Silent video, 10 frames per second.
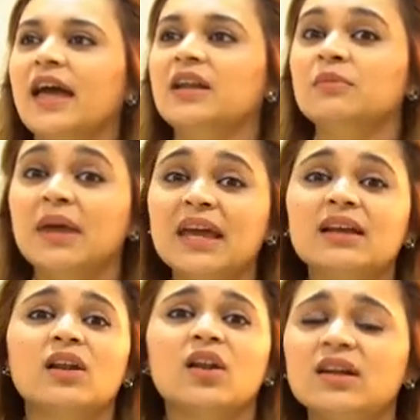and
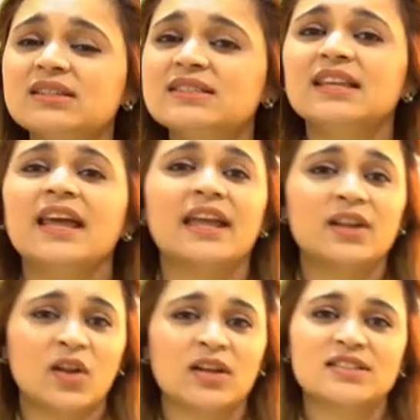make lots and
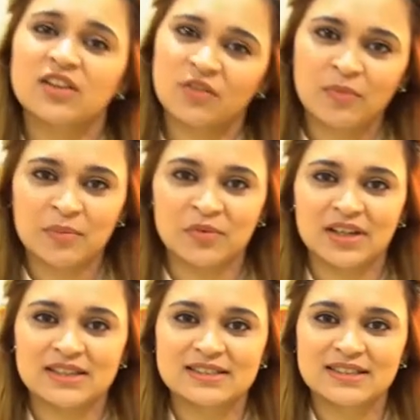lots of
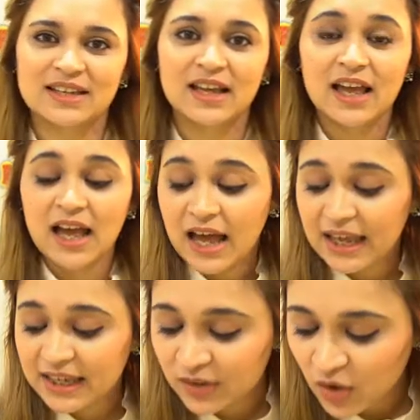memories.
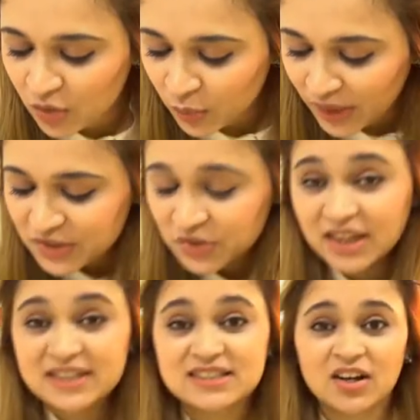I cannot wait to
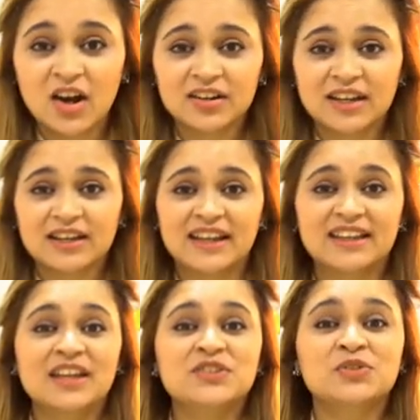get started and
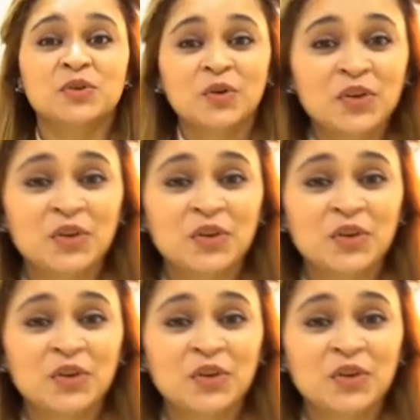get to know